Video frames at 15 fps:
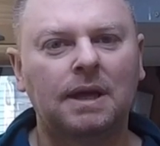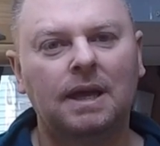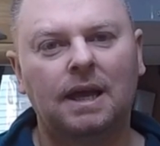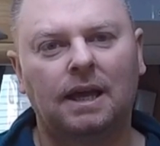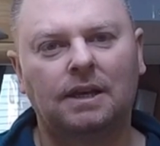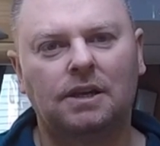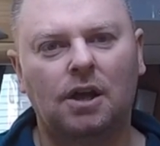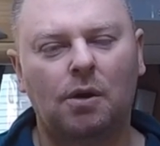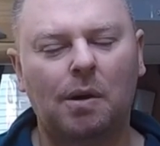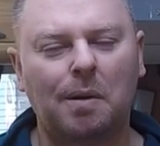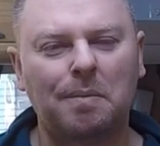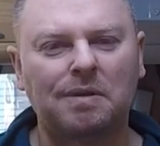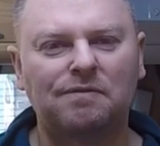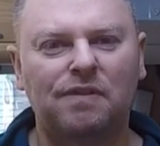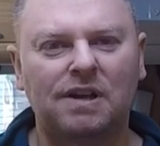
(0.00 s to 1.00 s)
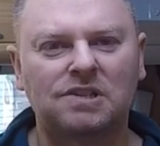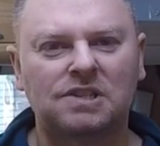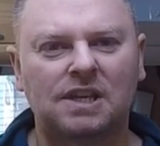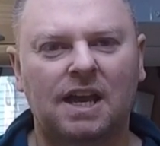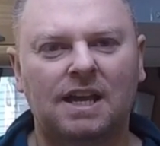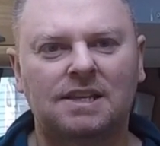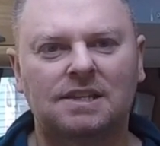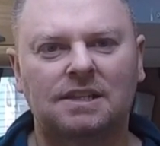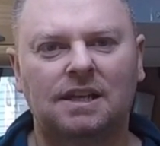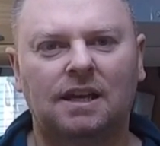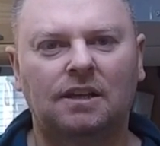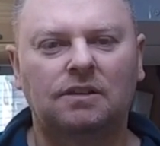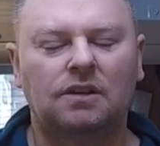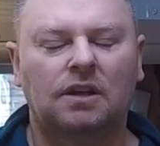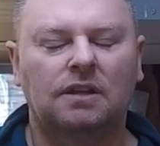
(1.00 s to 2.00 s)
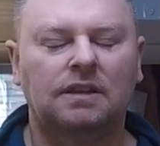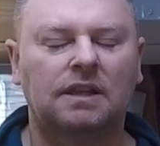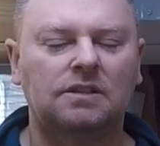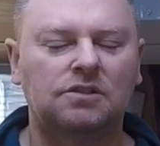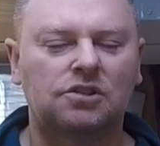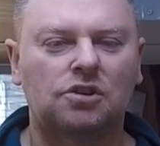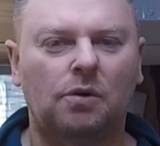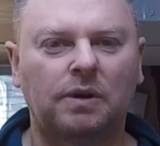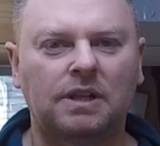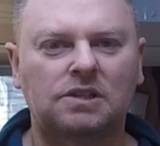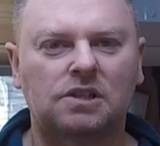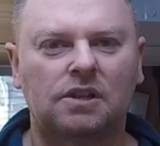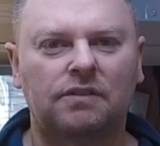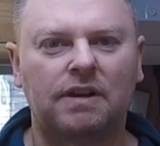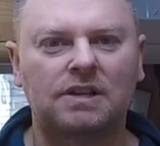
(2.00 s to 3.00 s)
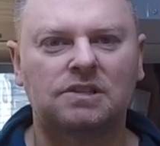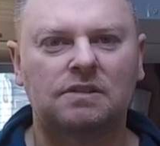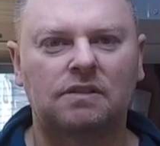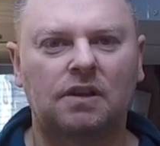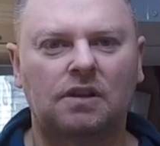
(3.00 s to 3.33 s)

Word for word: and now I'm investigating it and, and then showing it to the rest of you.